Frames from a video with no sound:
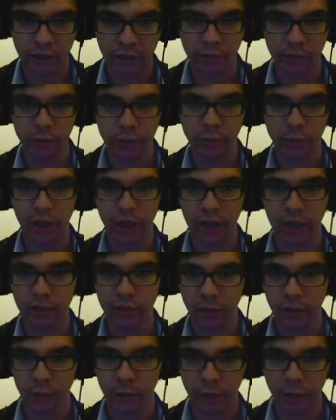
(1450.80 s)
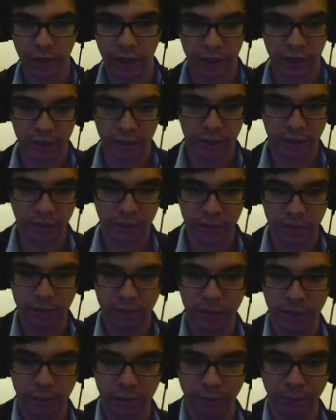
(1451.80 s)
did I do that? Okay, get
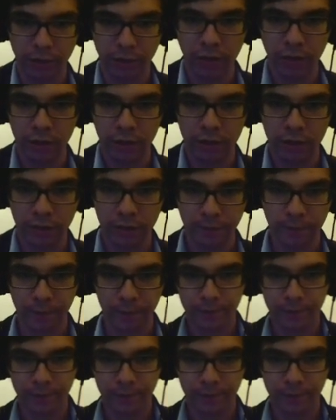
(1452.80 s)
an iron block.